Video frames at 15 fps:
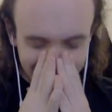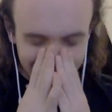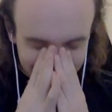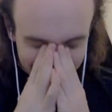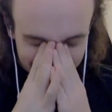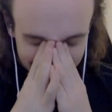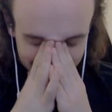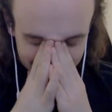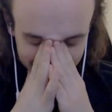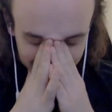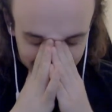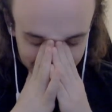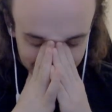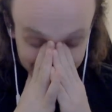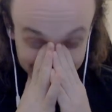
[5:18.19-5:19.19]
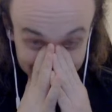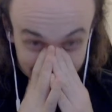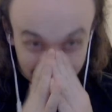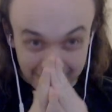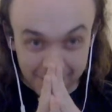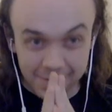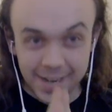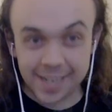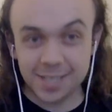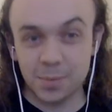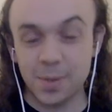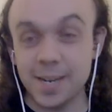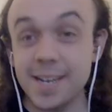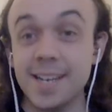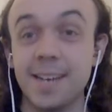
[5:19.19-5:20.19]
Oh, the Lumineth are out next
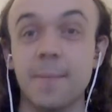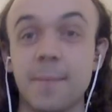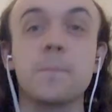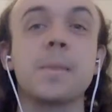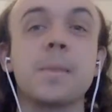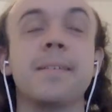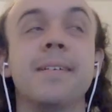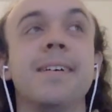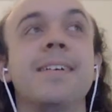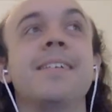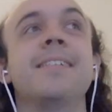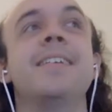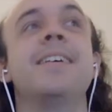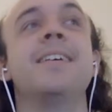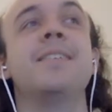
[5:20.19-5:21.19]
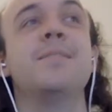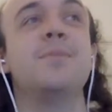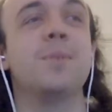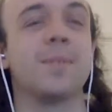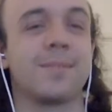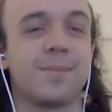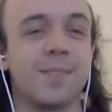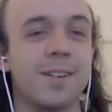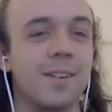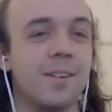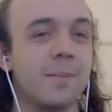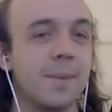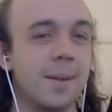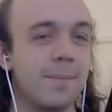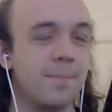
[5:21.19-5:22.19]
week. Oh no,
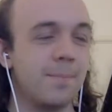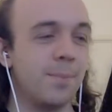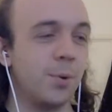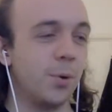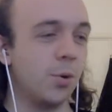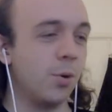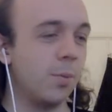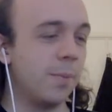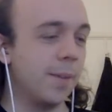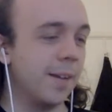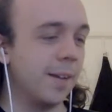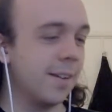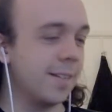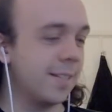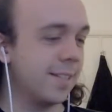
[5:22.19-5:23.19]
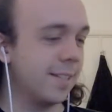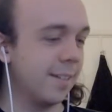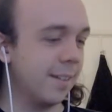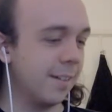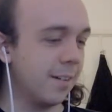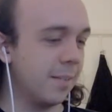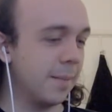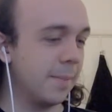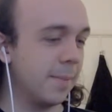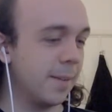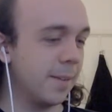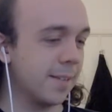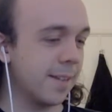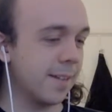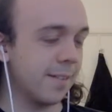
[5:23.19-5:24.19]
oh my poor purse. Oh, my
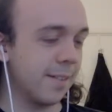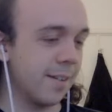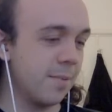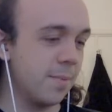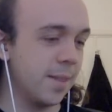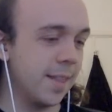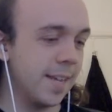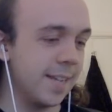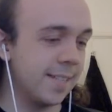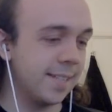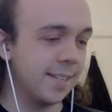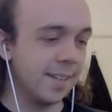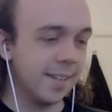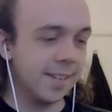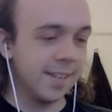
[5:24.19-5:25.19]
purse can't cope with this.